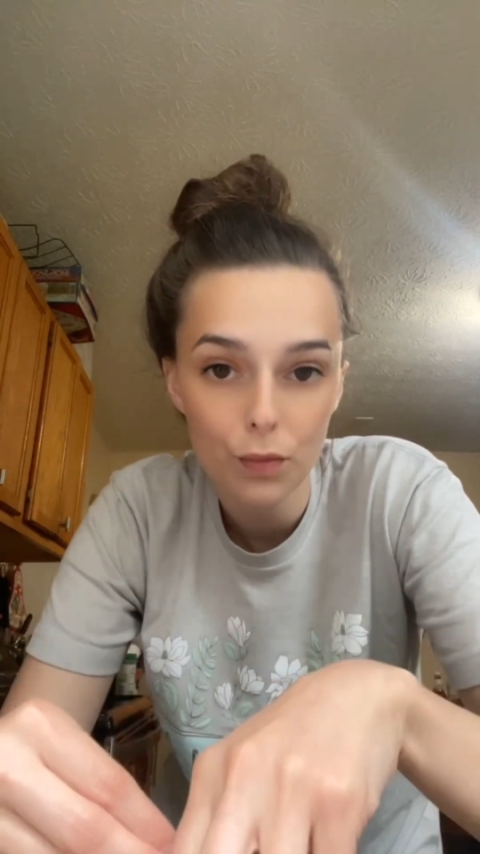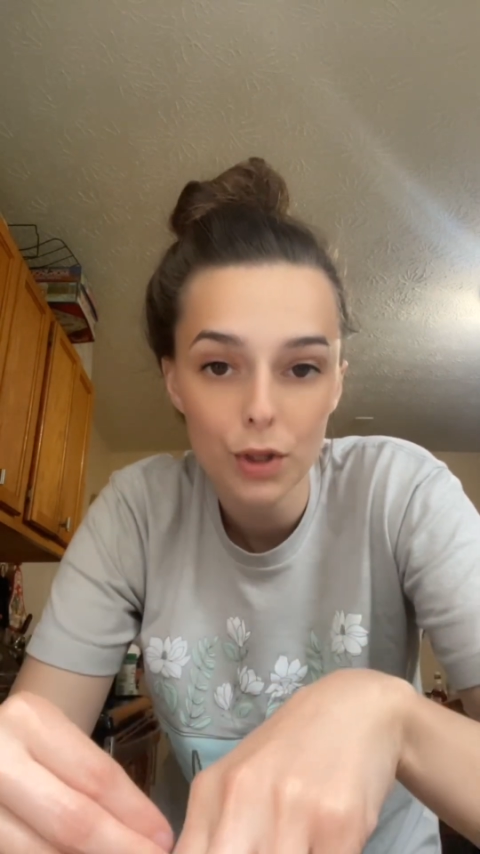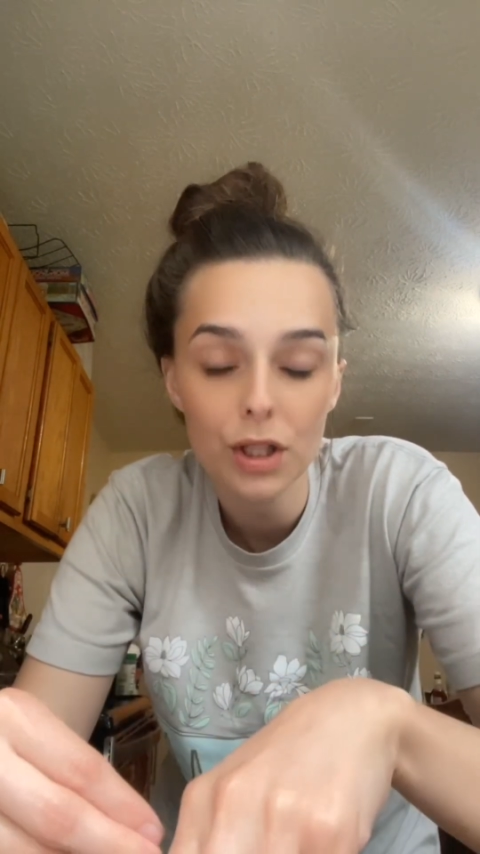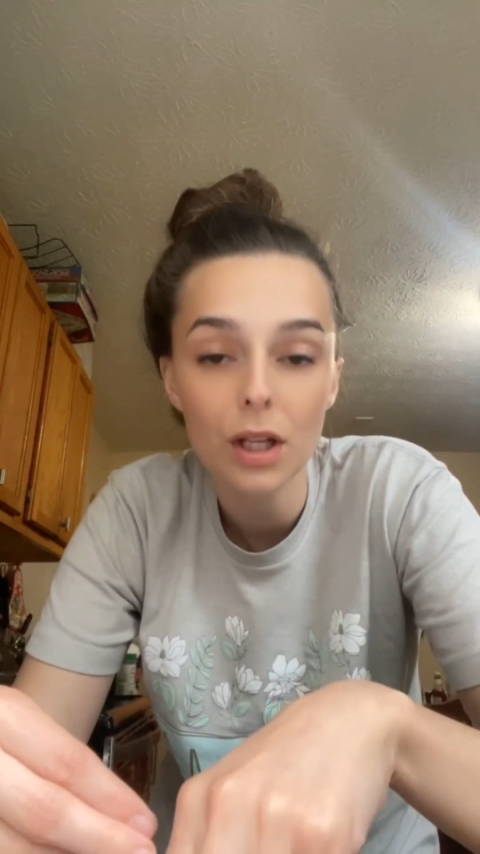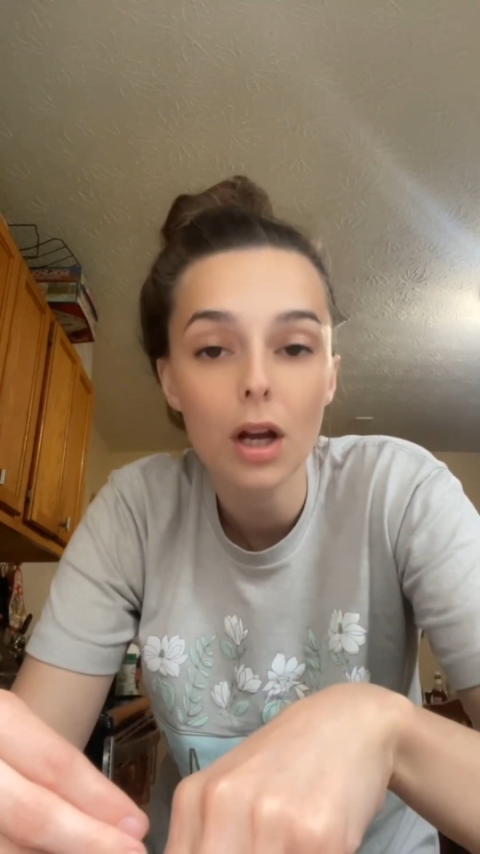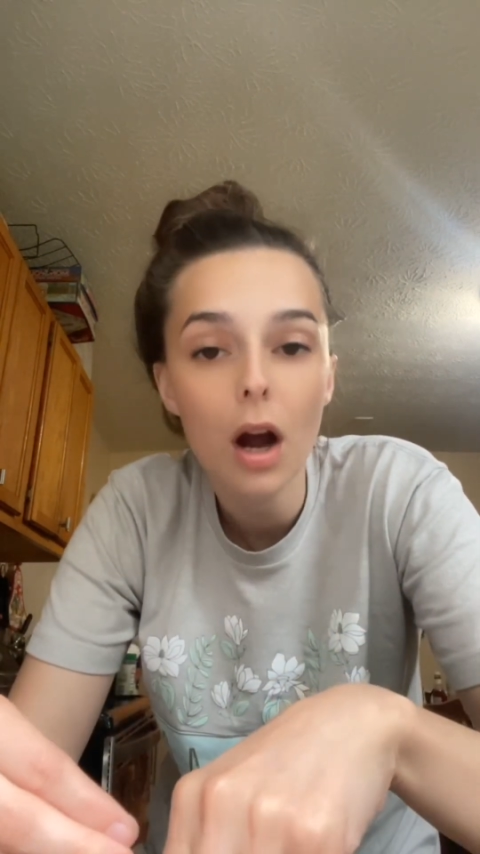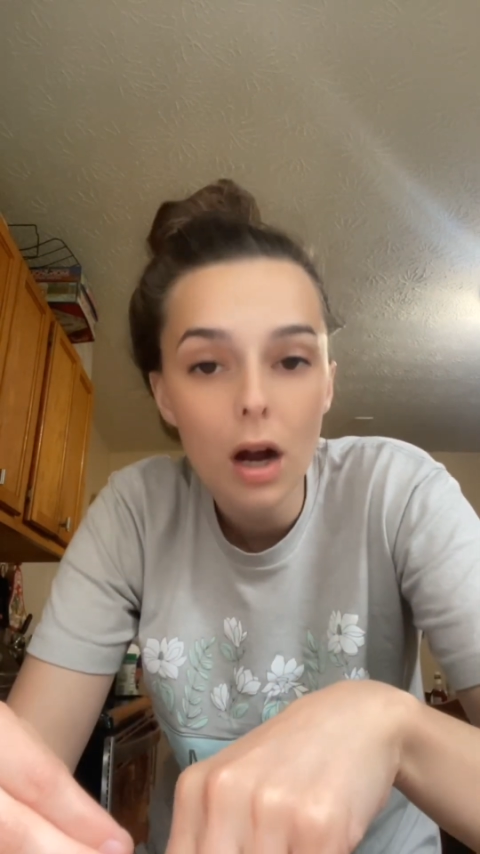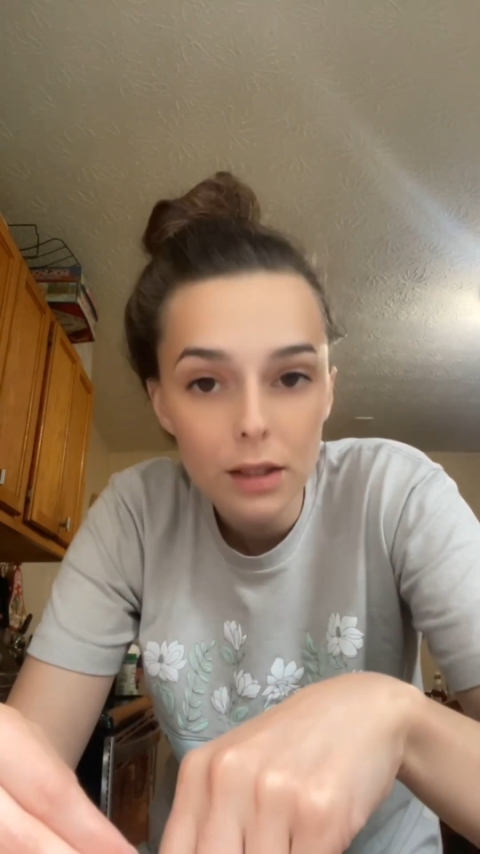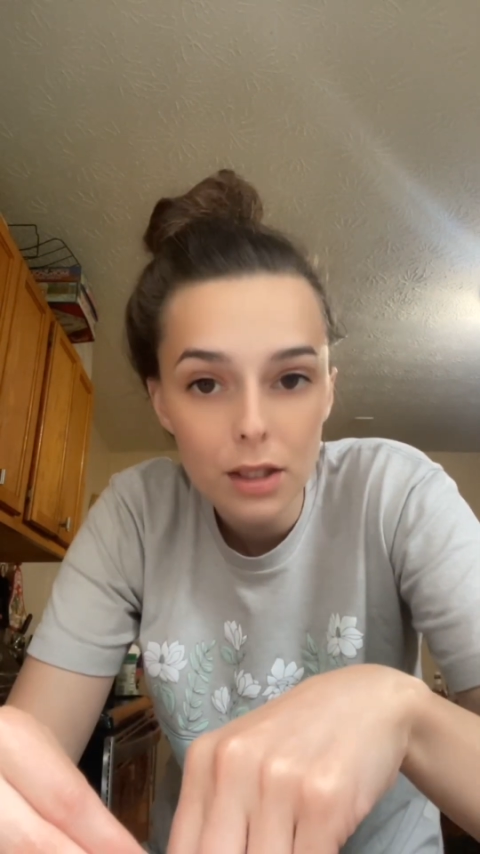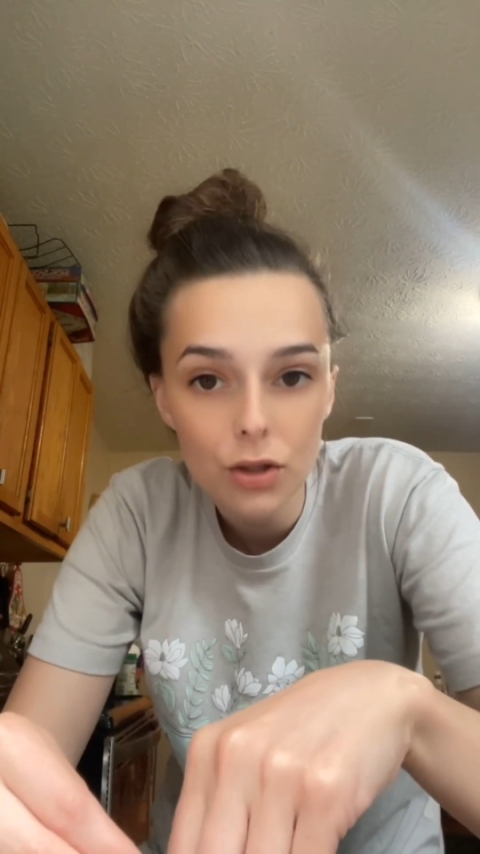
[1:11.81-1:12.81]
which is a
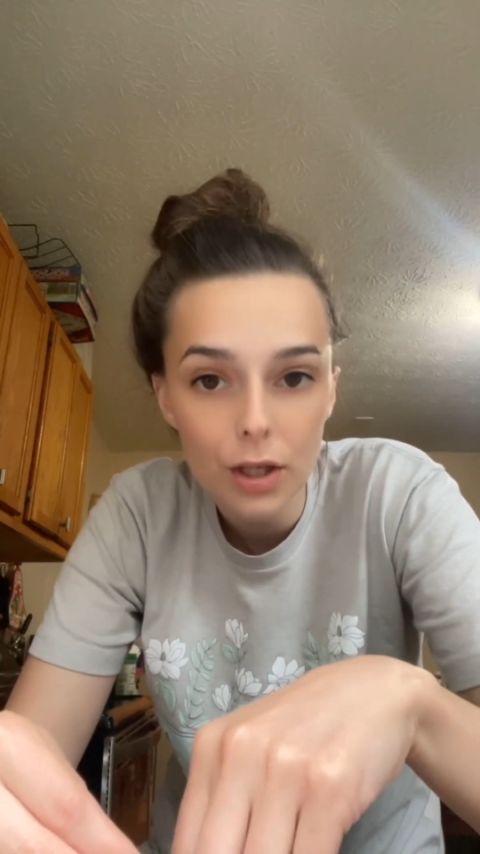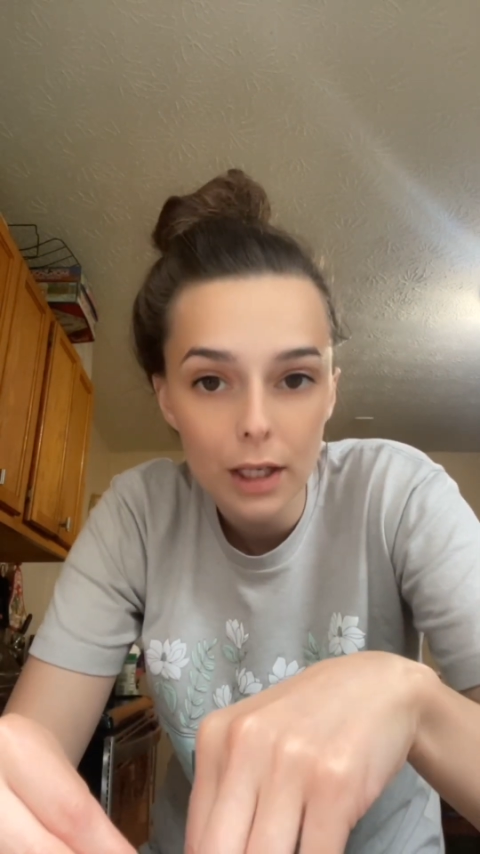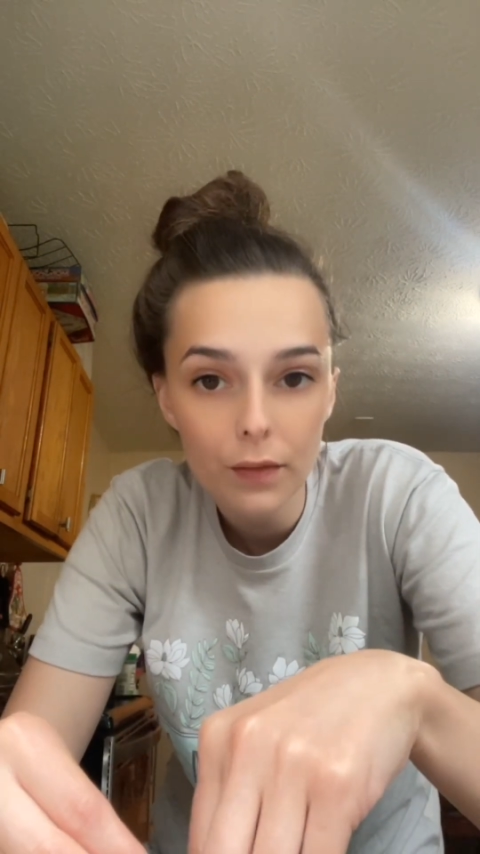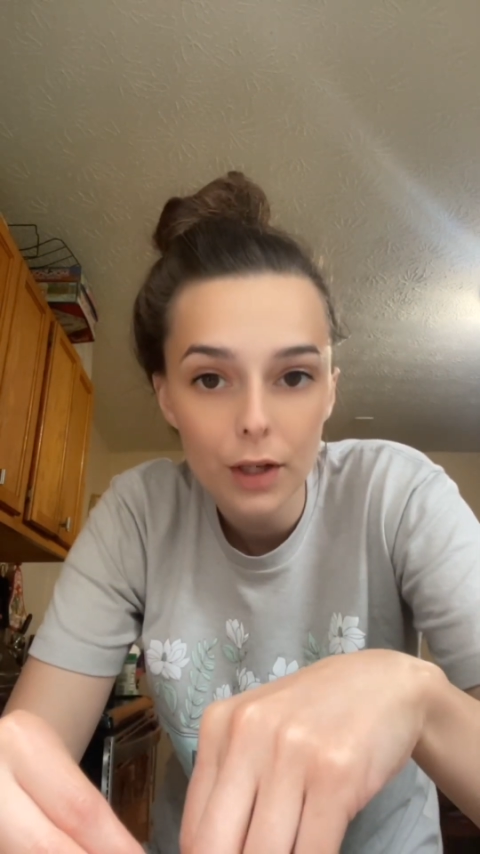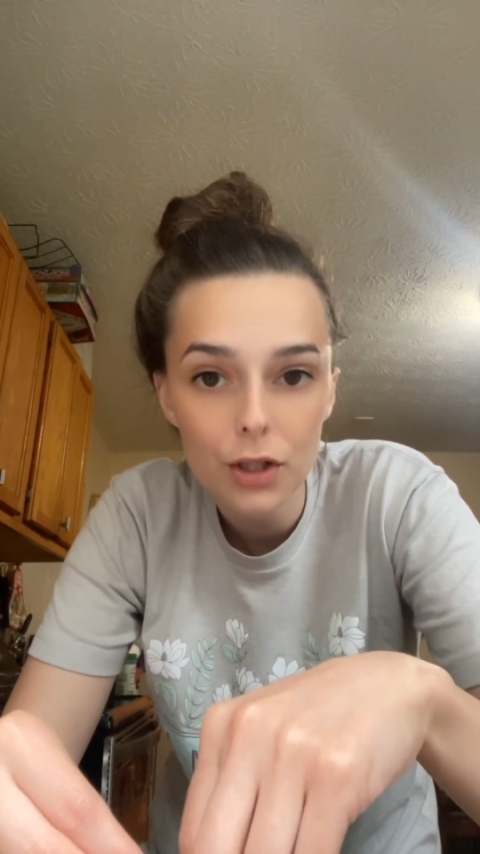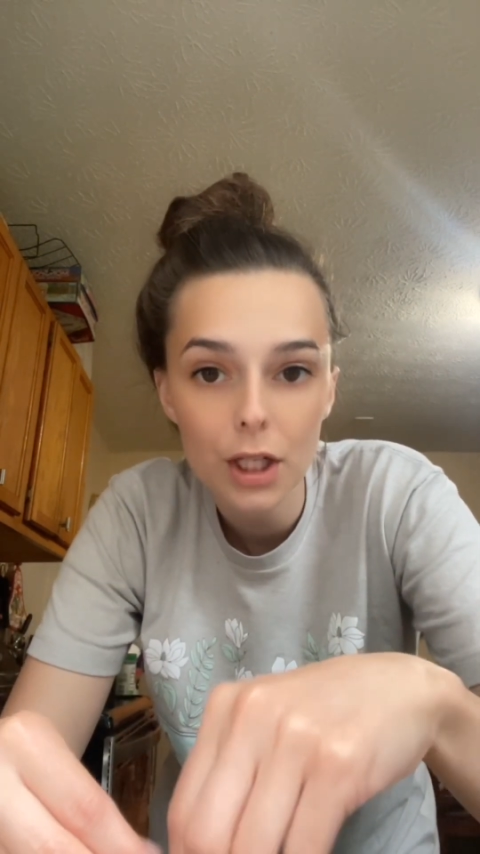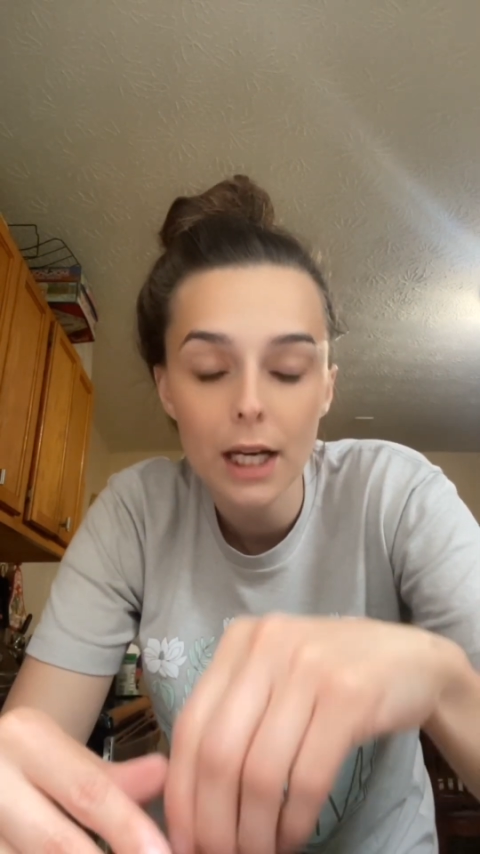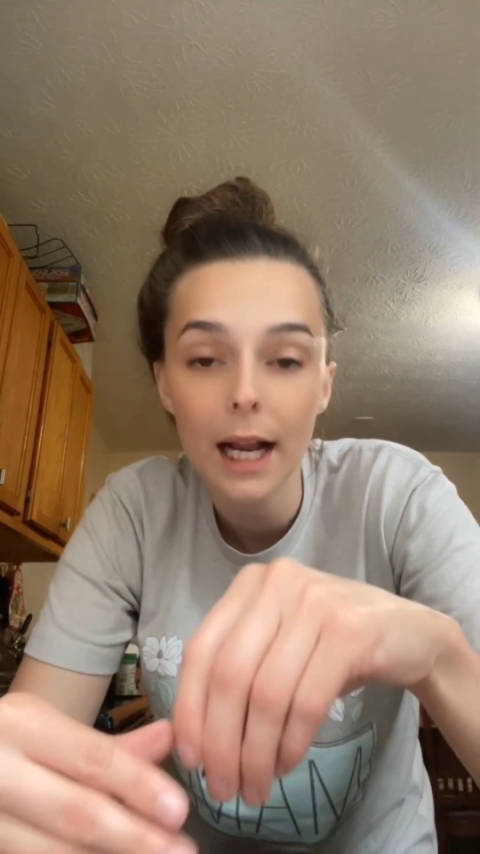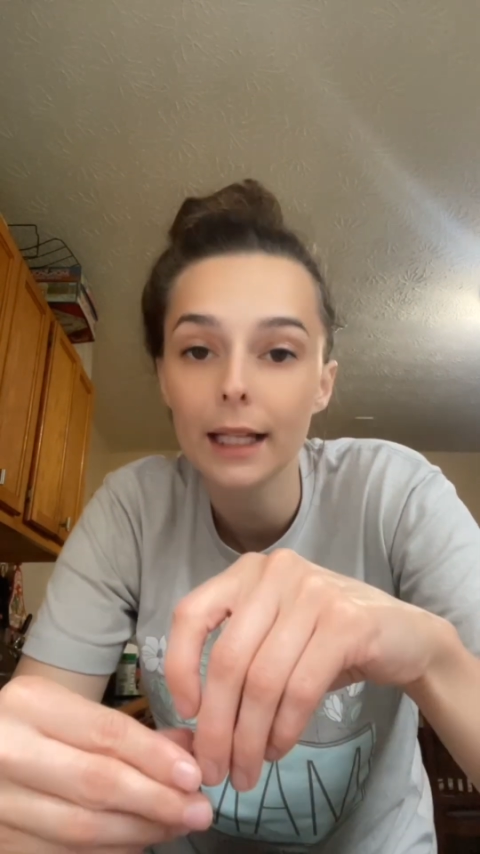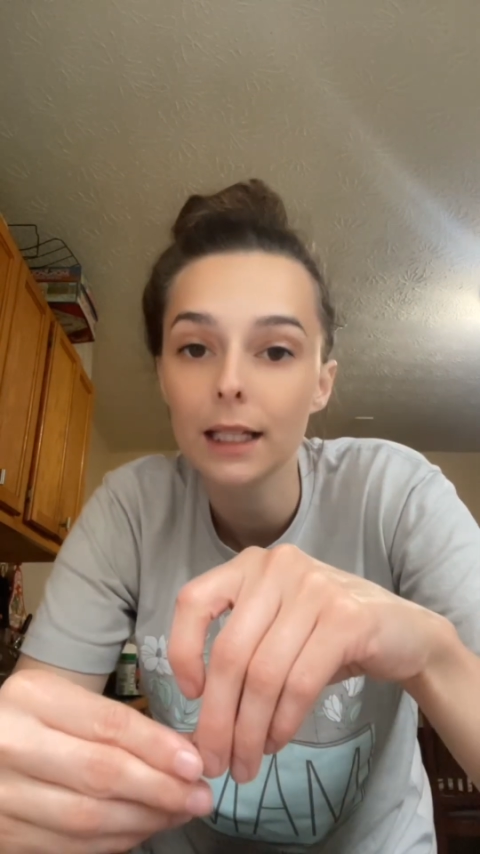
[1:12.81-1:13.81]
concentrated version,
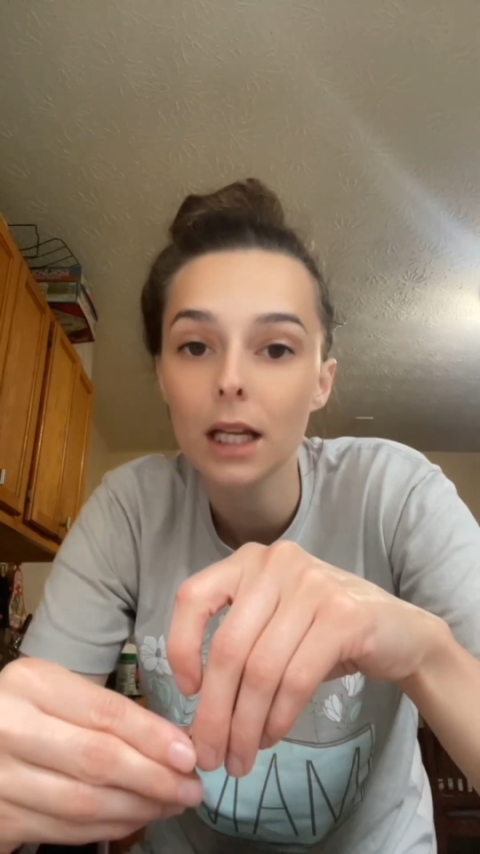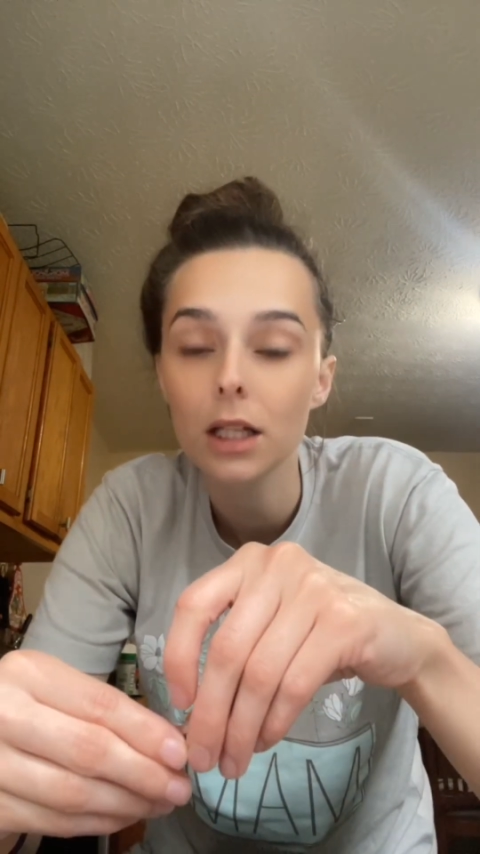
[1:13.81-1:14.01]
and I can